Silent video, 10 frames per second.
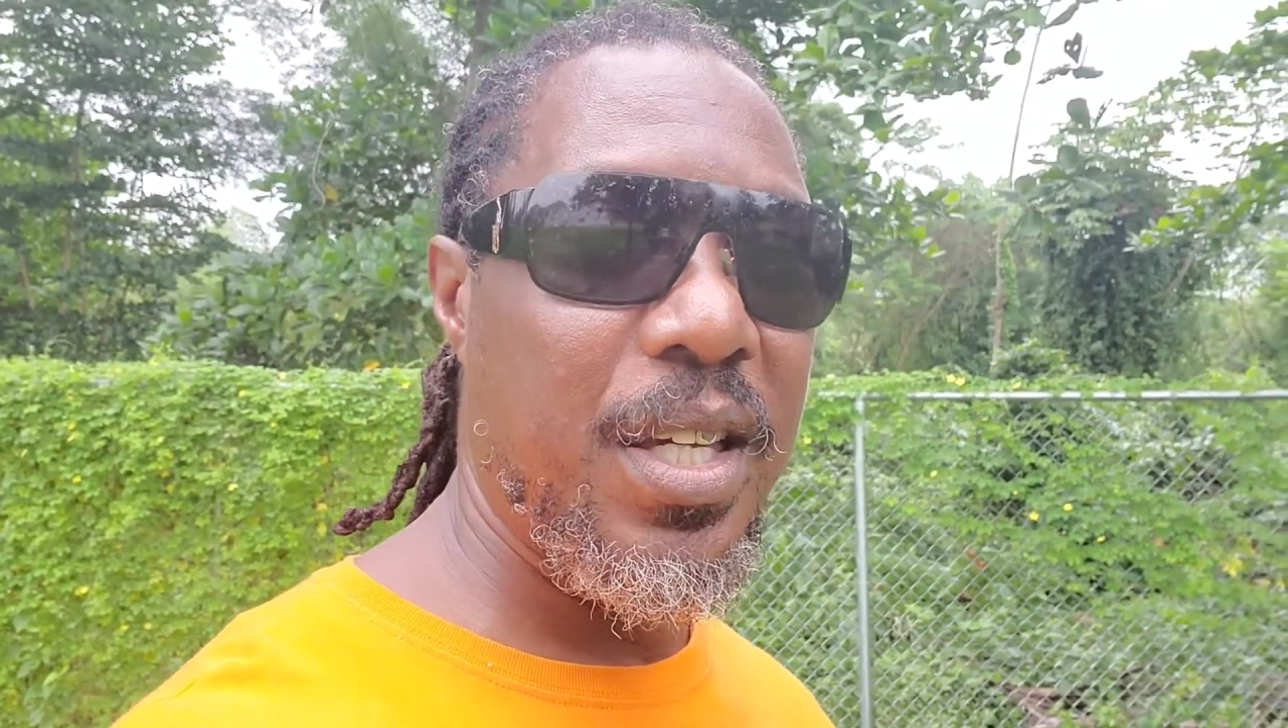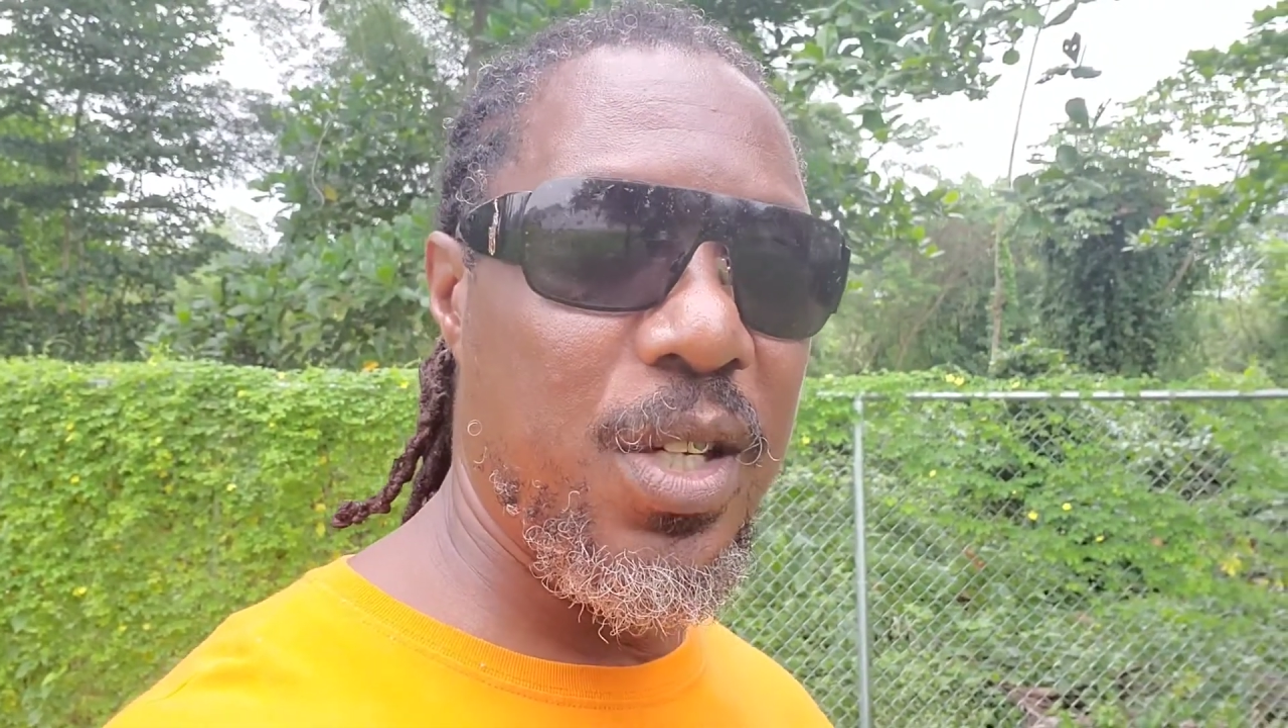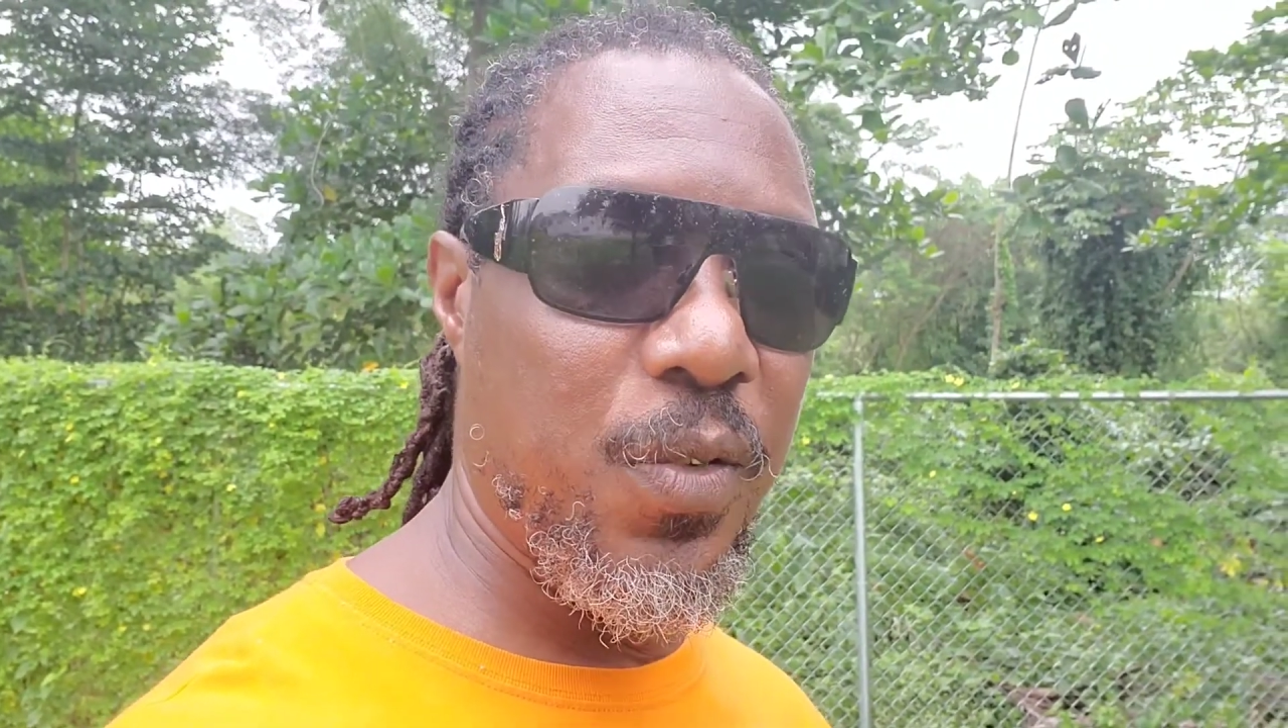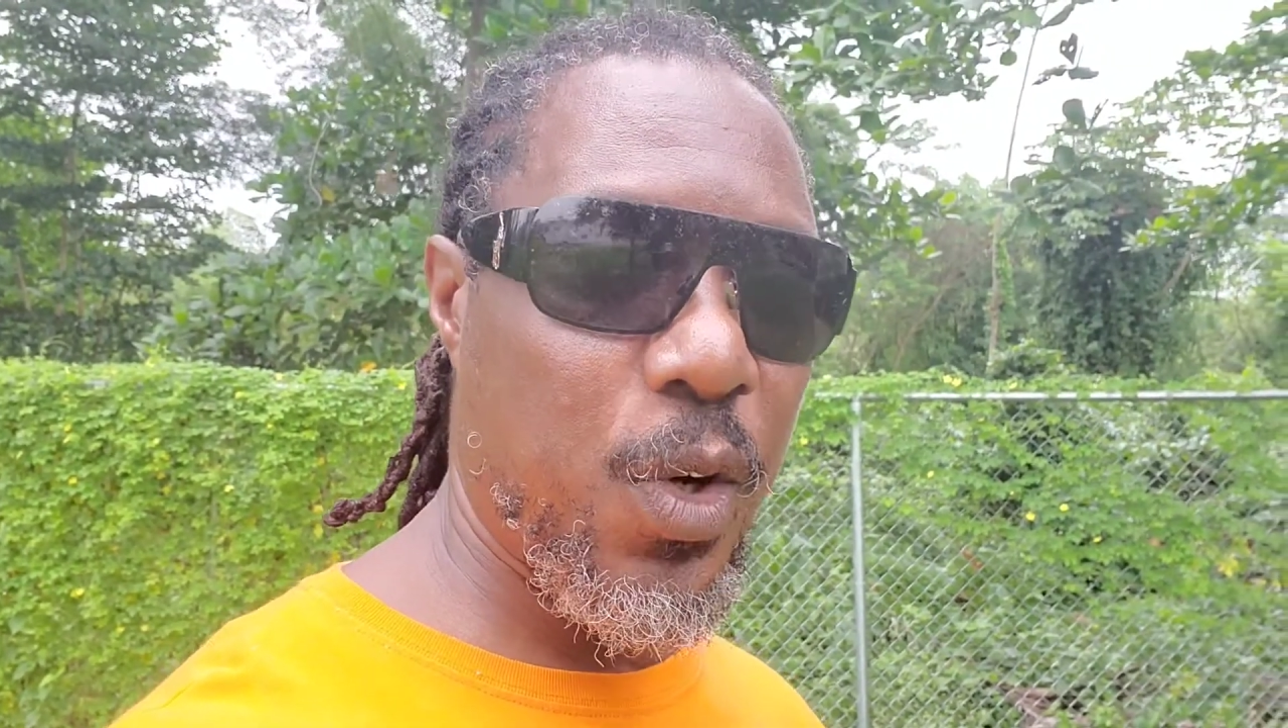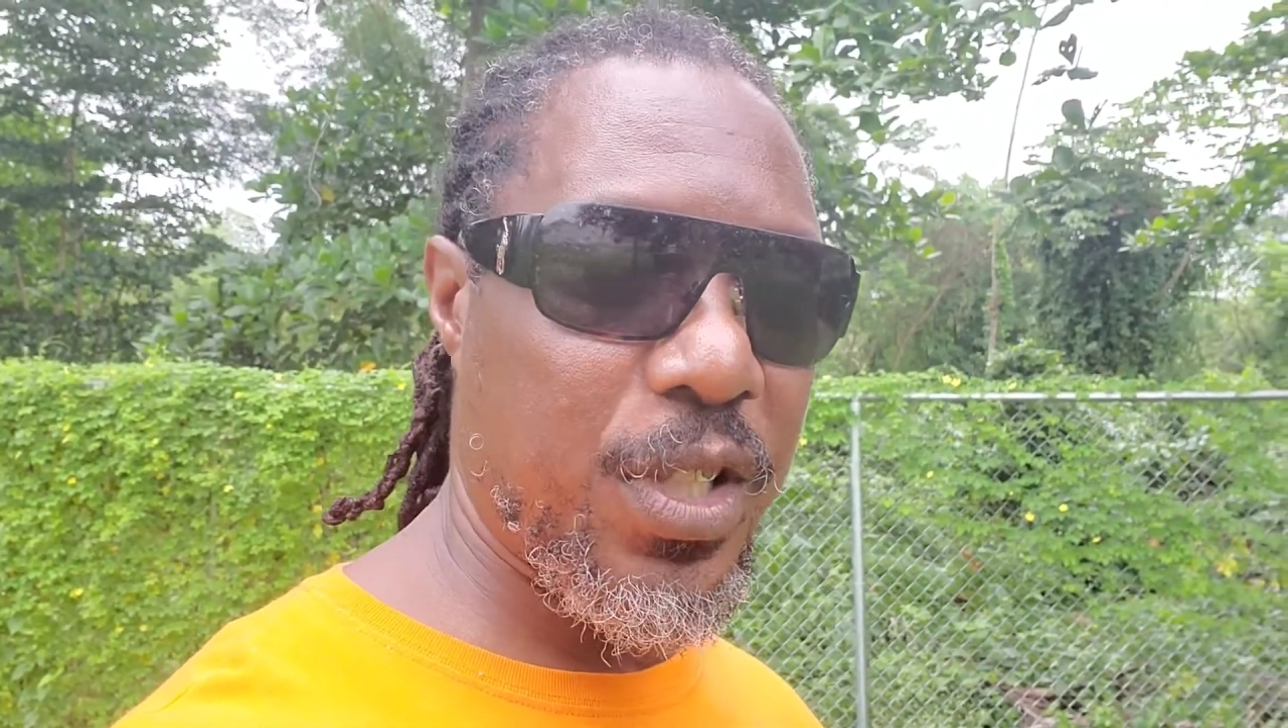
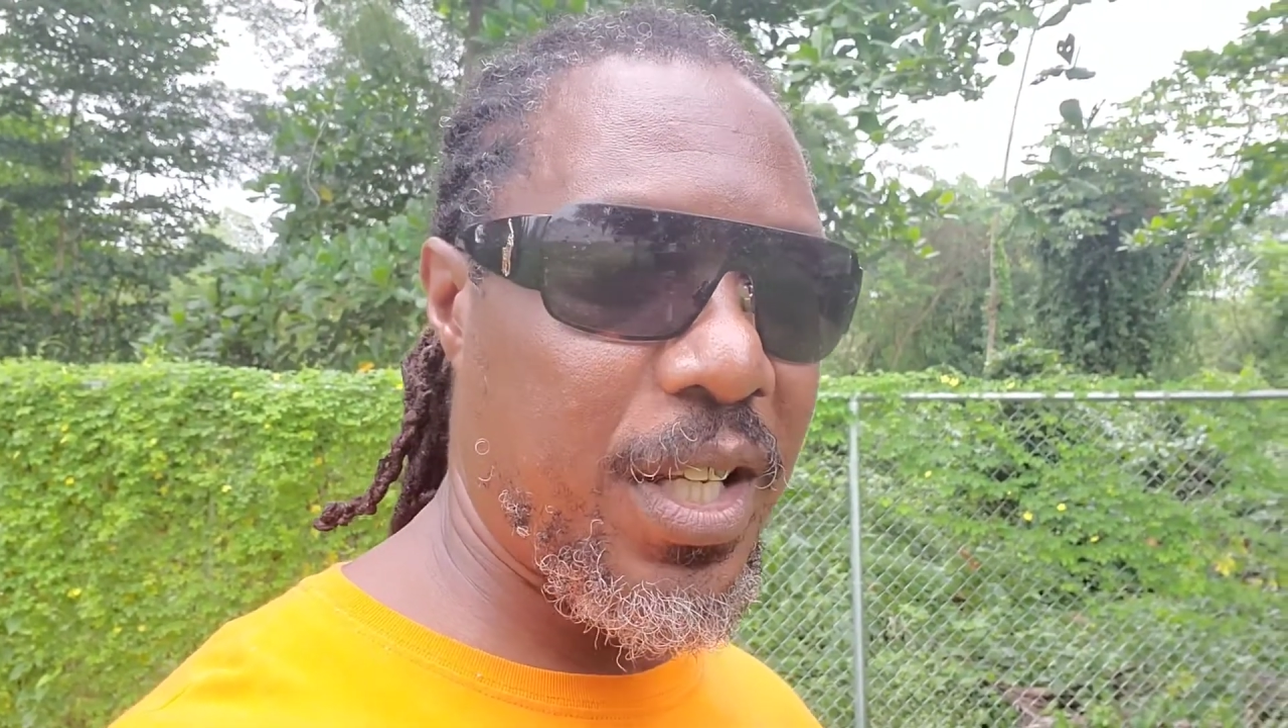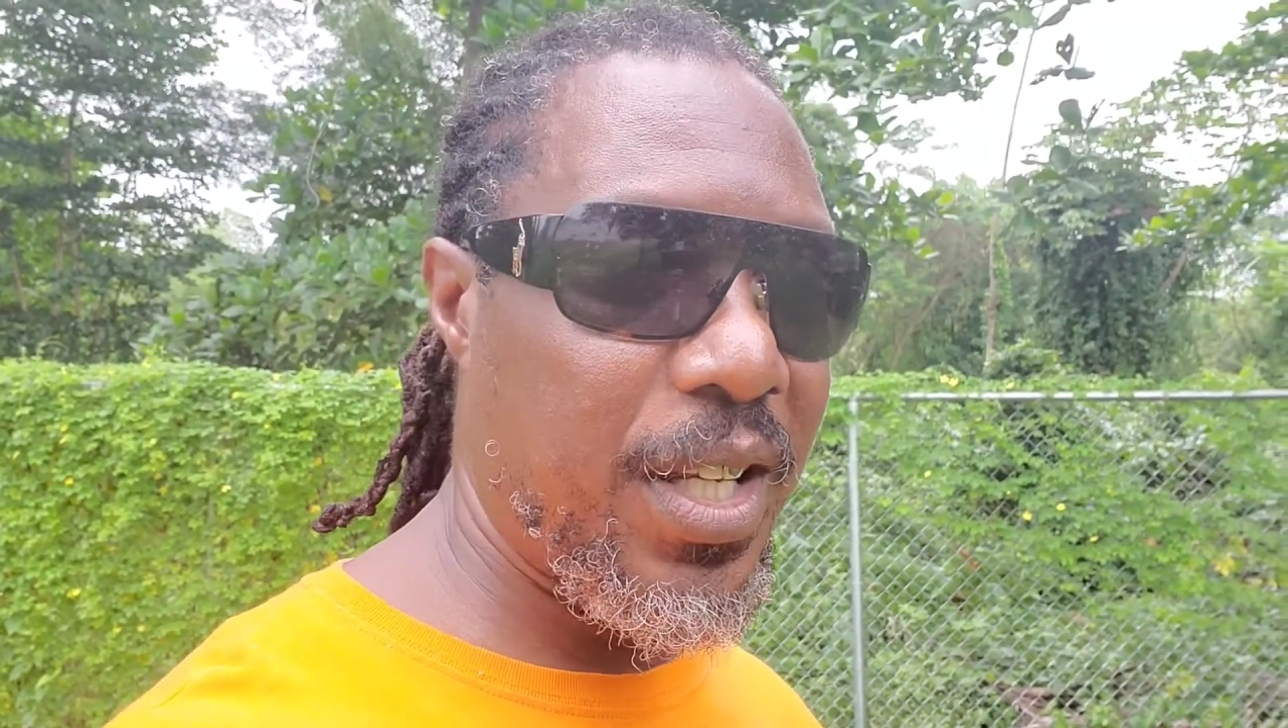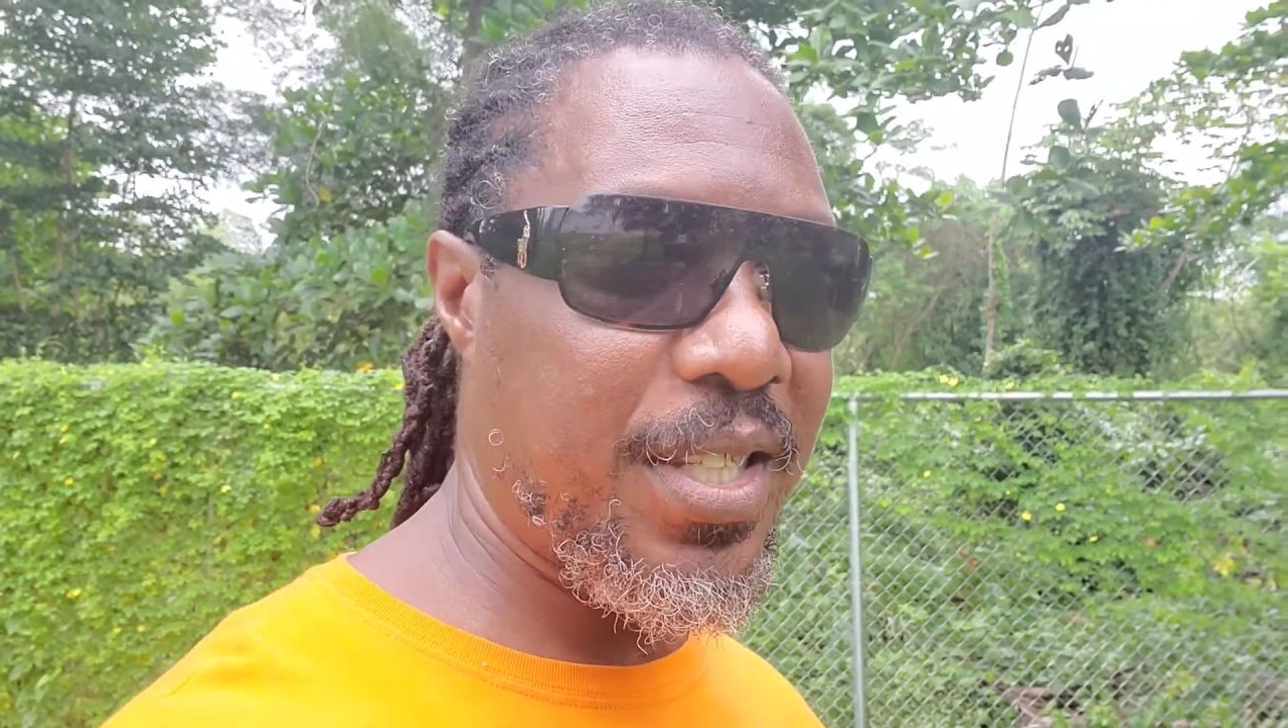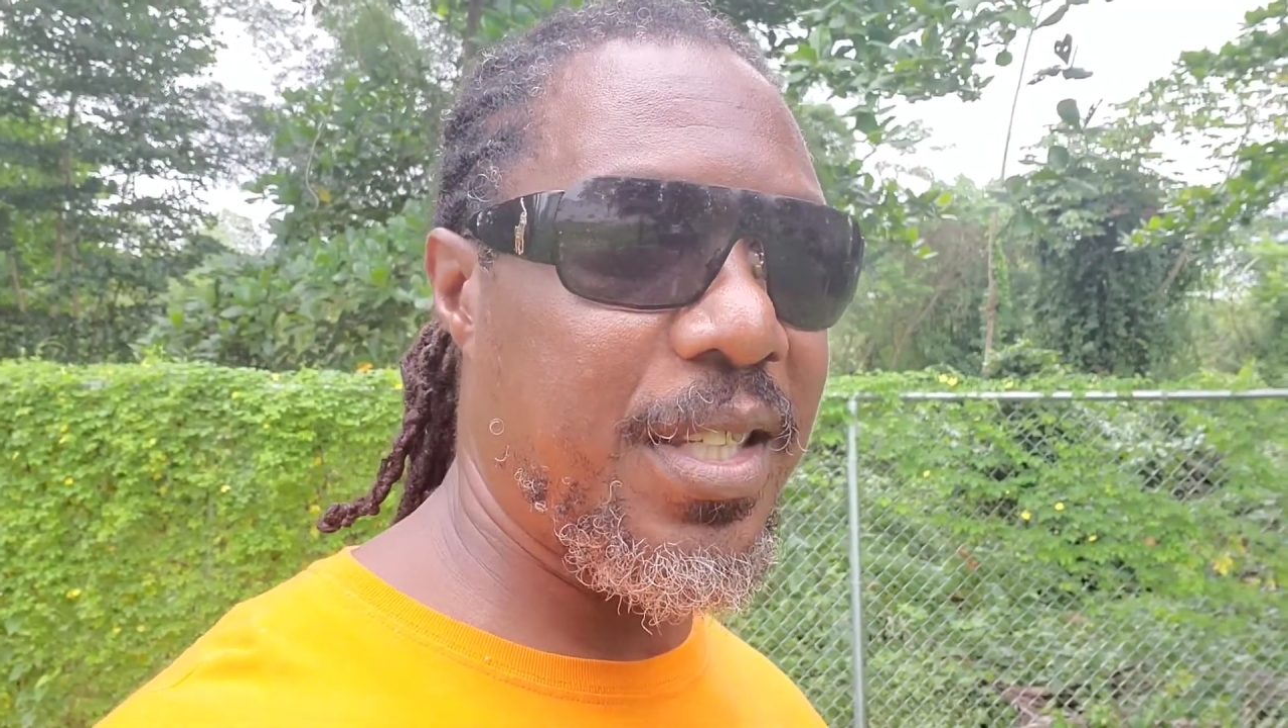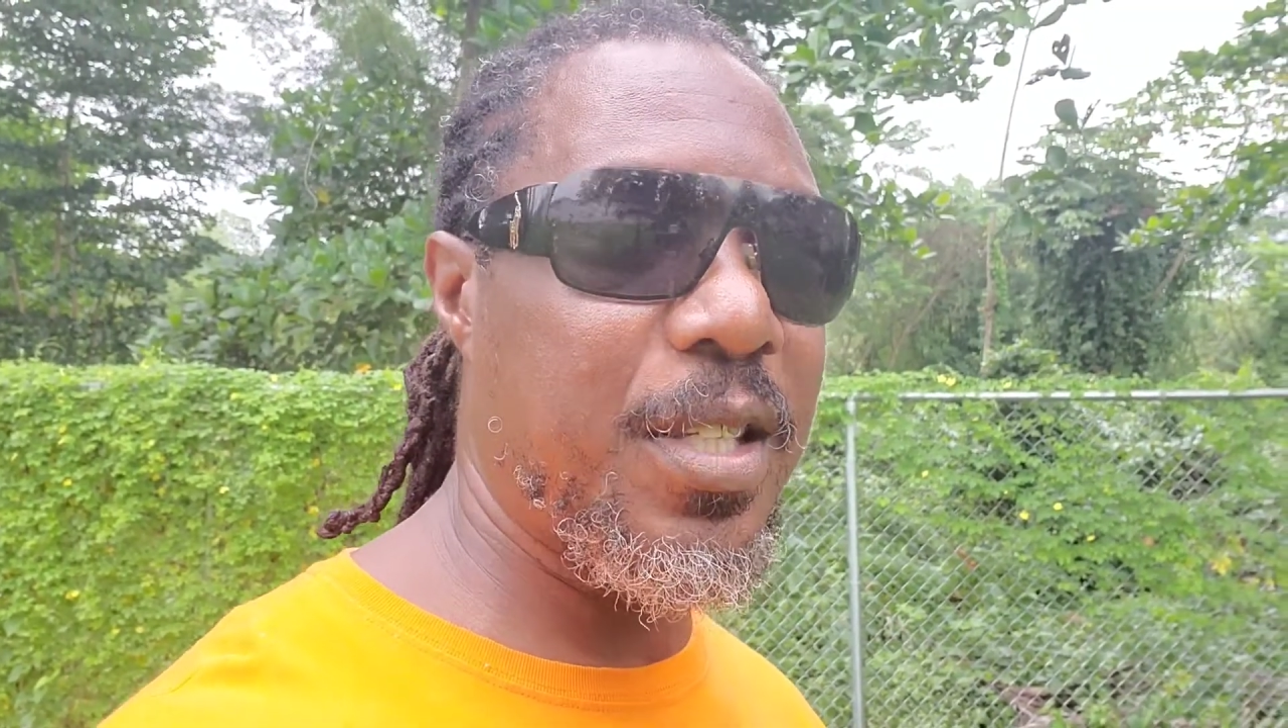you've got to
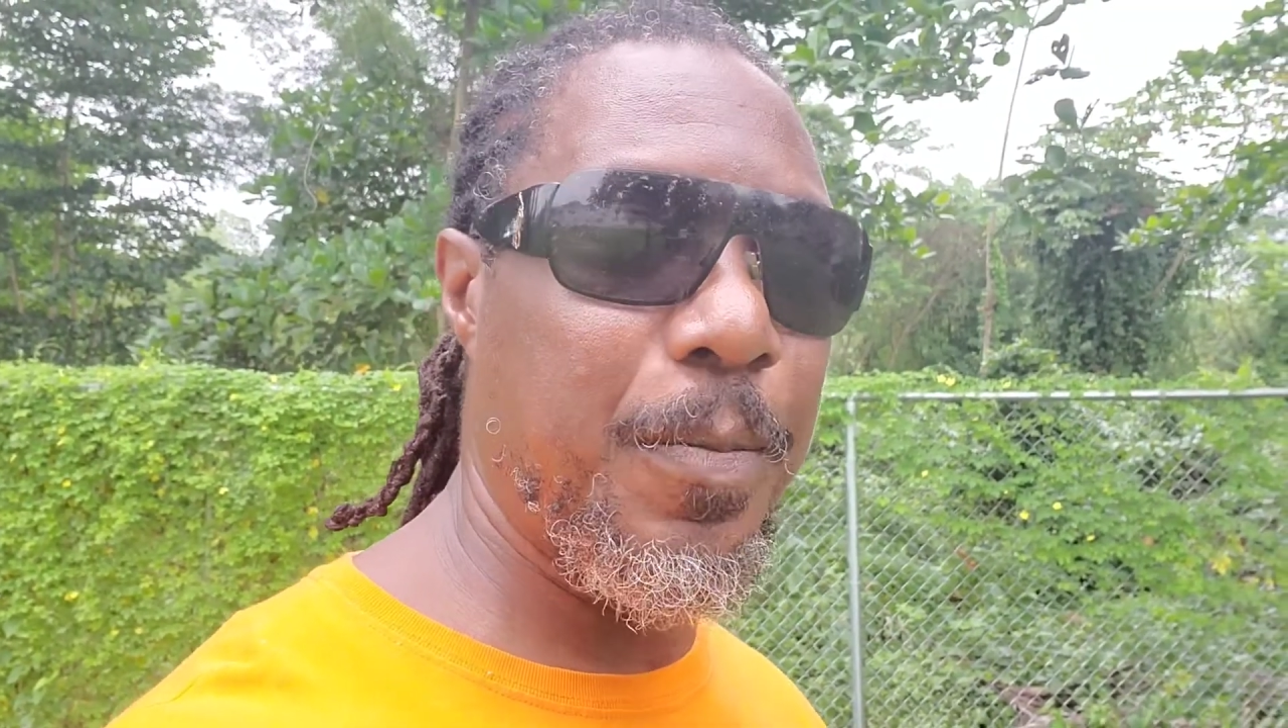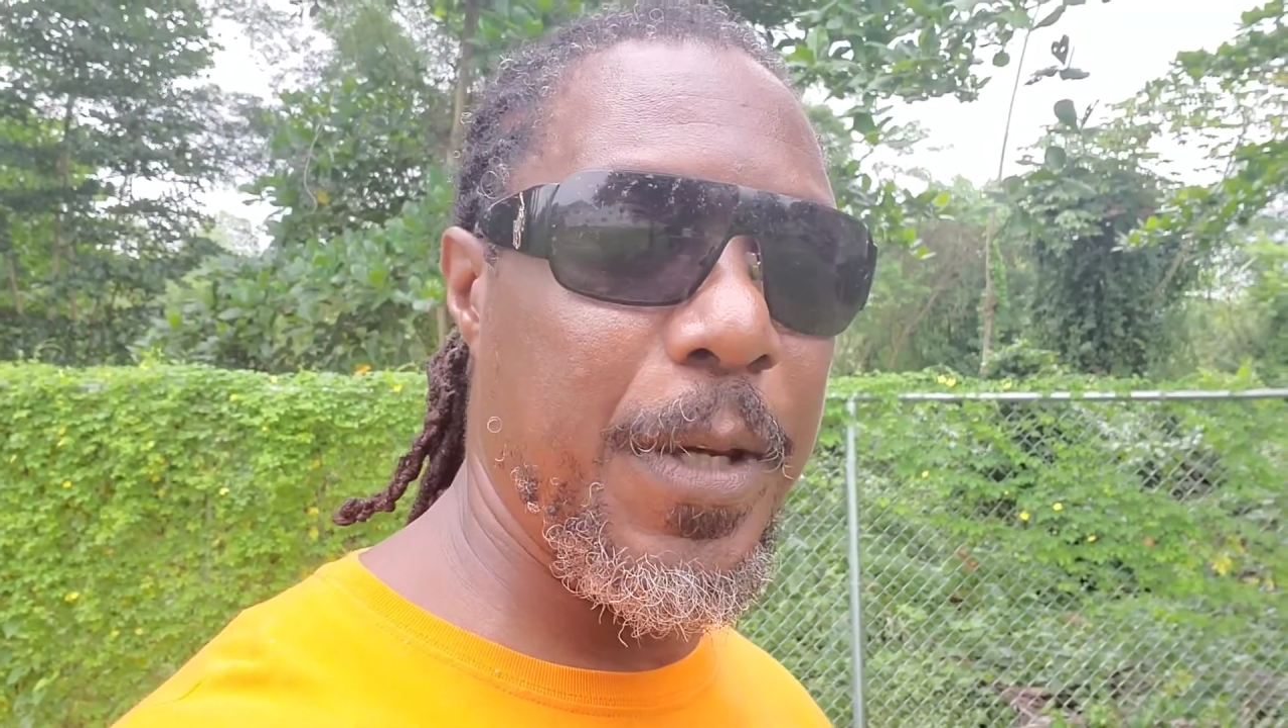listen to